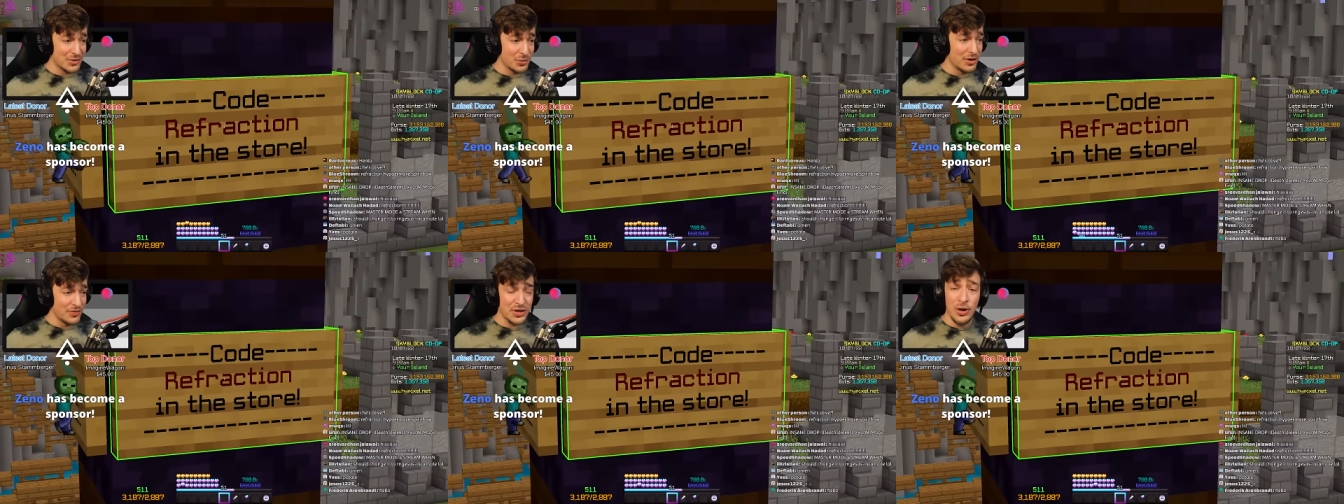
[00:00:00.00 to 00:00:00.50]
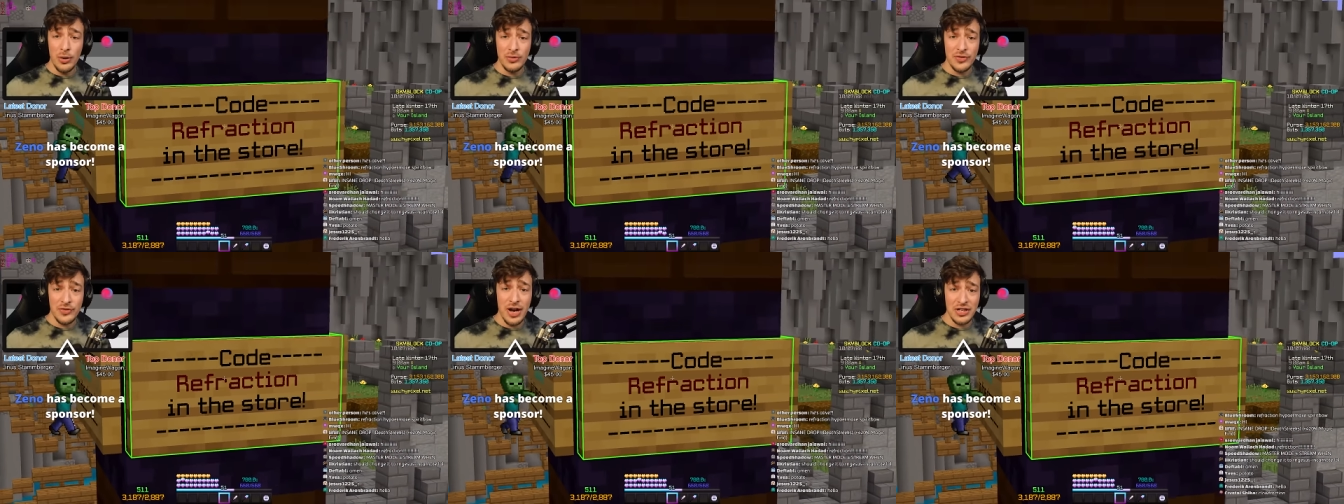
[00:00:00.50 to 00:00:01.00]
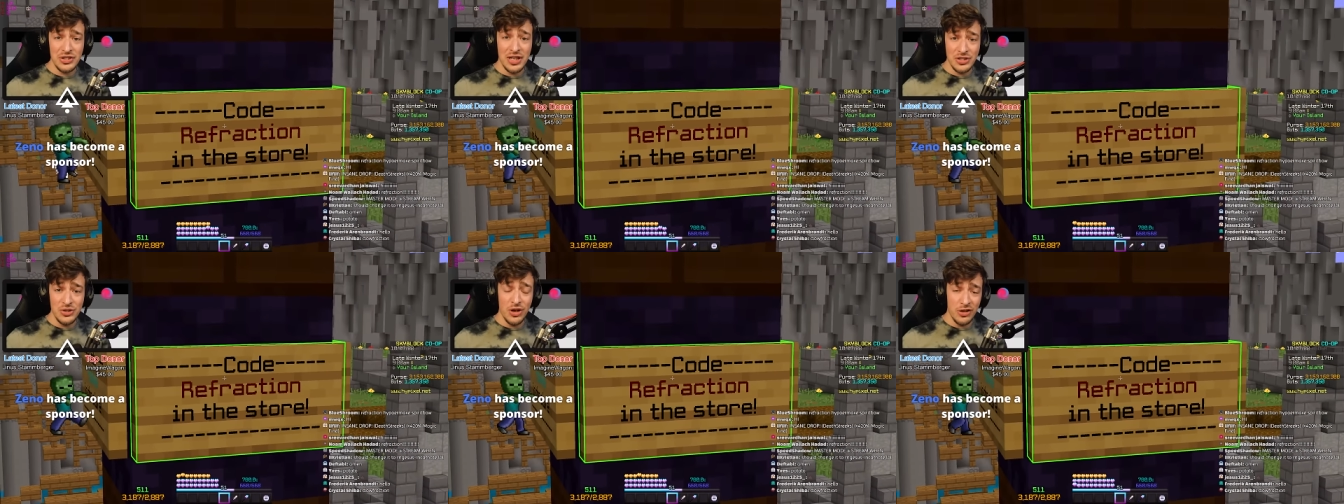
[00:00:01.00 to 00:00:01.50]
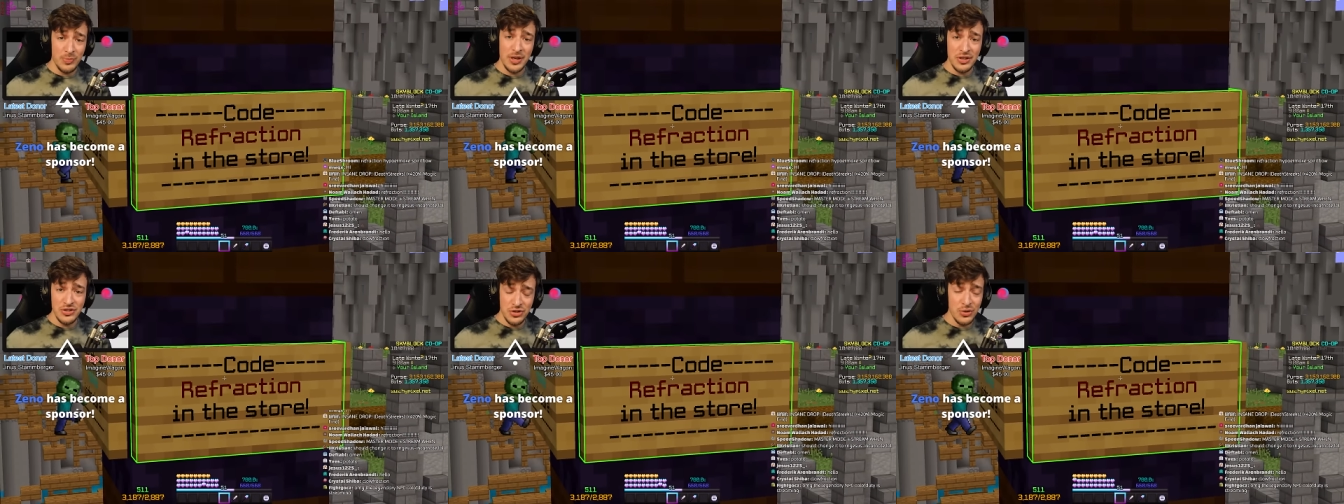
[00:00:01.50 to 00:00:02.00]
to all of the Code Refraction enjoyers
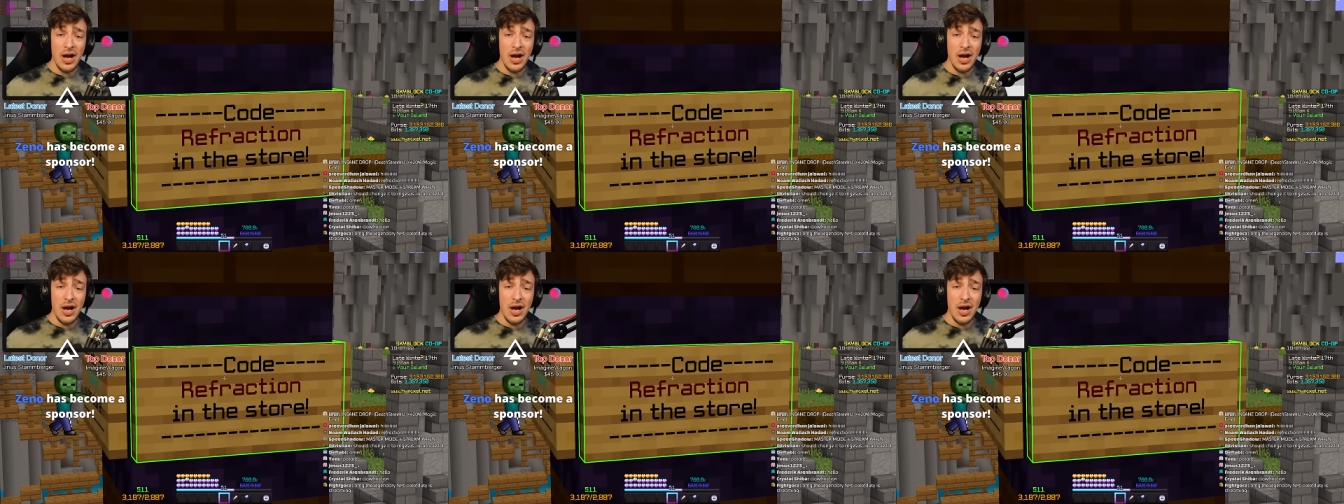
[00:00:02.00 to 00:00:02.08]
because you